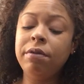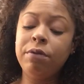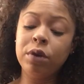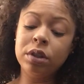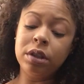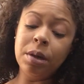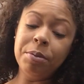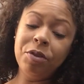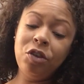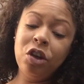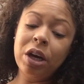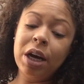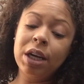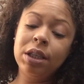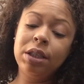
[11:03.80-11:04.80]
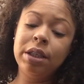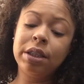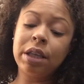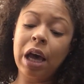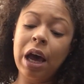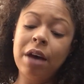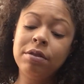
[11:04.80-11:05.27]
for some of you guys, this
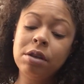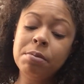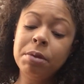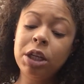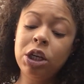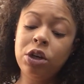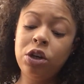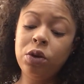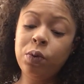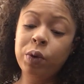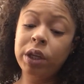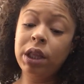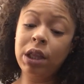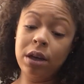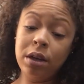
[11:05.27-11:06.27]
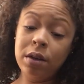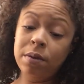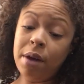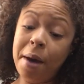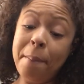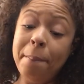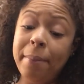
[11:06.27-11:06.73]
could have something to do with
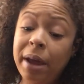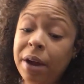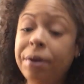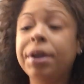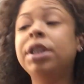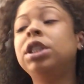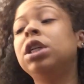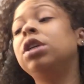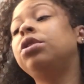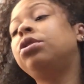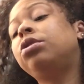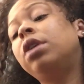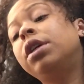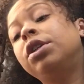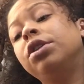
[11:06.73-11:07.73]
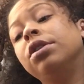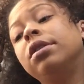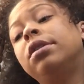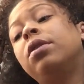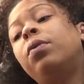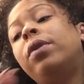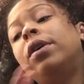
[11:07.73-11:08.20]
a marriage, a structure,
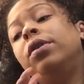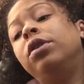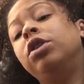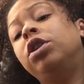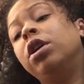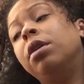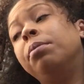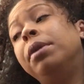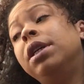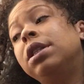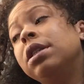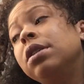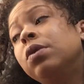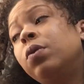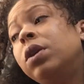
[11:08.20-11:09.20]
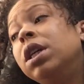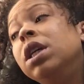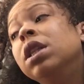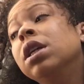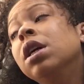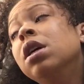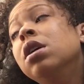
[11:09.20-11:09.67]
someone who you share a business
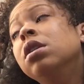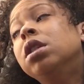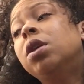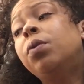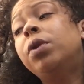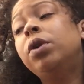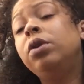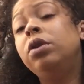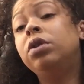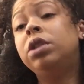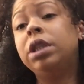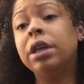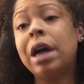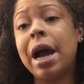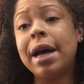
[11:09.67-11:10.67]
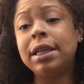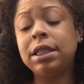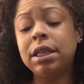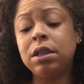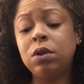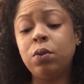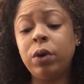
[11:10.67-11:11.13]
with, someone who you share
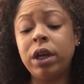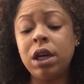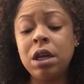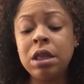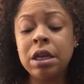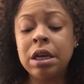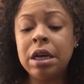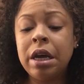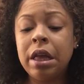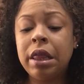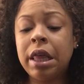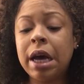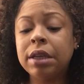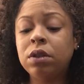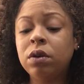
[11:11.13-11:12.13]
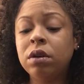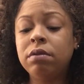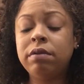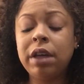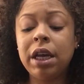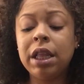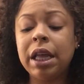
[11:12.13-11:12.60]
assets with, that sort
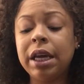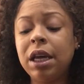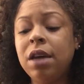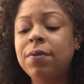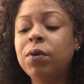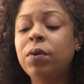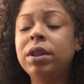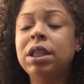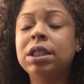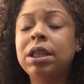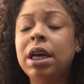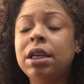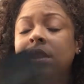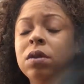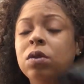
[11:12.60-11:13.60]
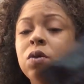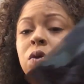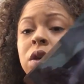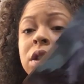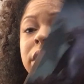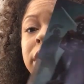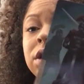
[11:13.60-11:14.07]
of thing. Like even with this Ace of
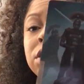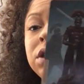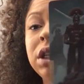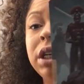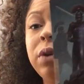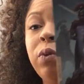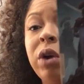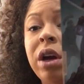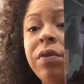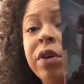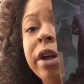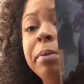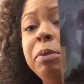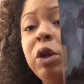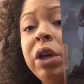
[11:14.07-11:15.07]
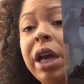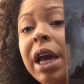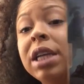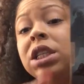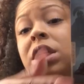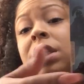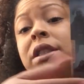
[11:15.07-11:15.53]
Swords energy, whatever
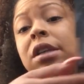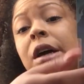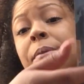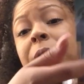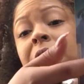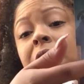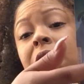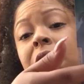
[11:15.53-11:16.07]
communication is coming